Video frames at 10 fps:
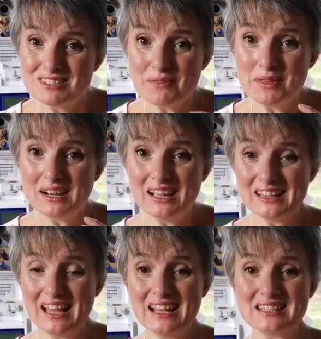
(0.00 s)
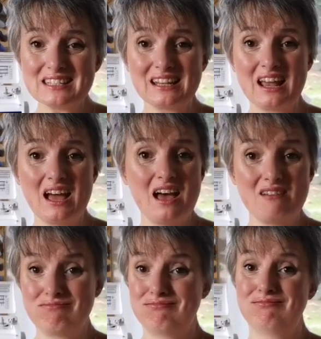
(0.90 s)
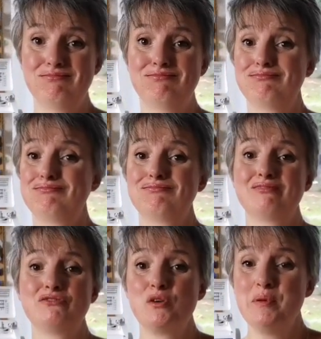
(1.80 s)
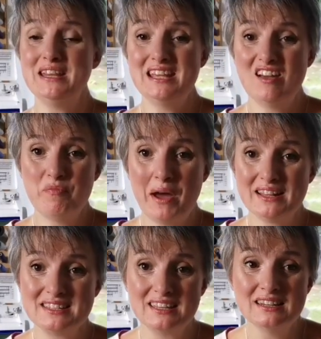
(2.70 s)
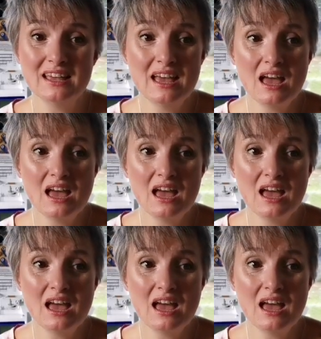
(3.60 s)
something like that, for a PDF pattern.